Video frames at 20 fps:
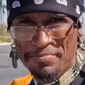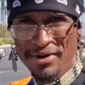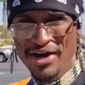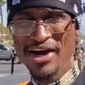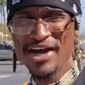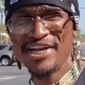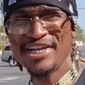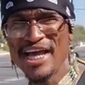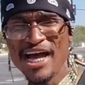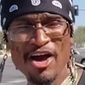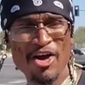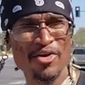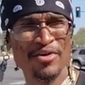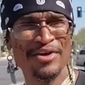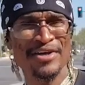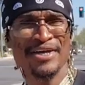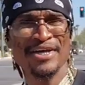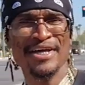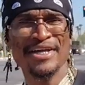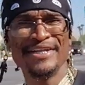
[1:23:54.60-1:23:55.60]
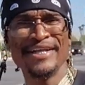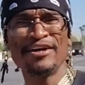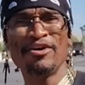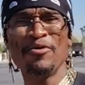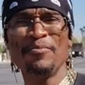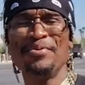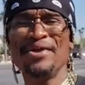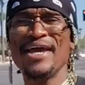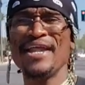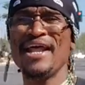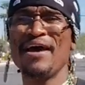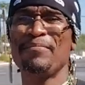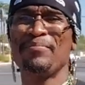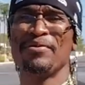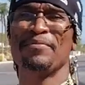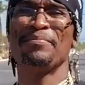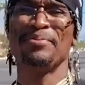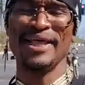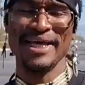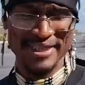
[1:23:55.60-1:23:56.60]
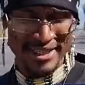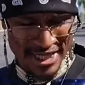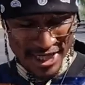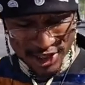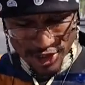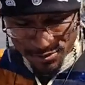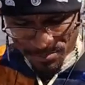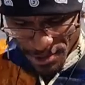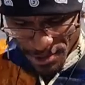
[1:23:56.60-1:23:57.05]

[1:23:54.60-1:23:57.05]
be bugged out. They're going to be in that perplexity